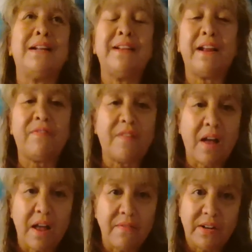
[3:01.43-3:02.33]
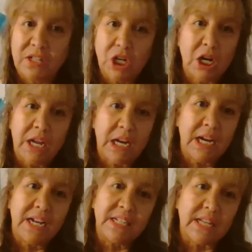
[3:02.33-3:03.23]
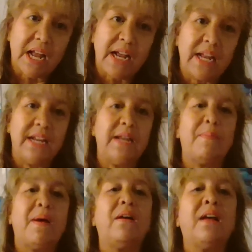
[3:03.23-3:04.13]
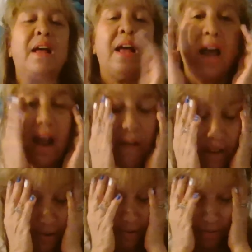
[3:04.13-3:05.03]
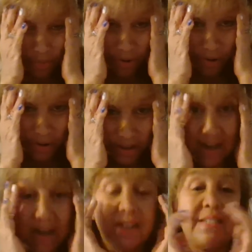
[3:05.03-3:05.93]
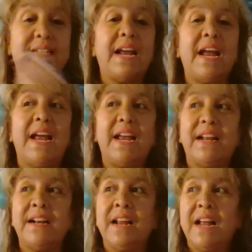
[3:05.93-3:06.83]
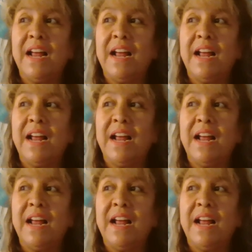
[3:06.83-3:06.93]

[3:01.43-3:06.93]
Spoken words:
Sunday at 5, I'd start getting anxiety about having to go to work the next day. And